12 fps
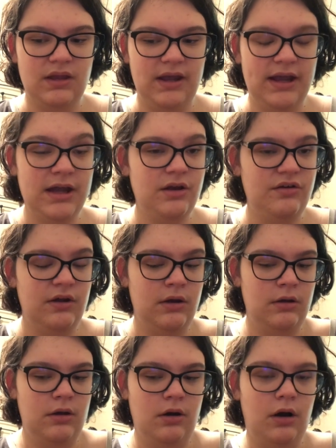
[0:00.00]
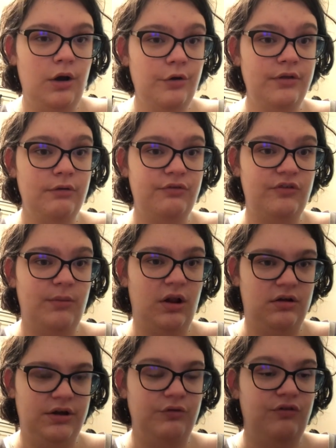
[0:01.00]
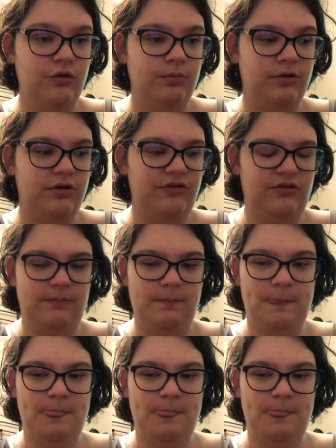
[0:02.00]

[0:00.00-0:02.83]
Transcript: And all those smaller YouTubers,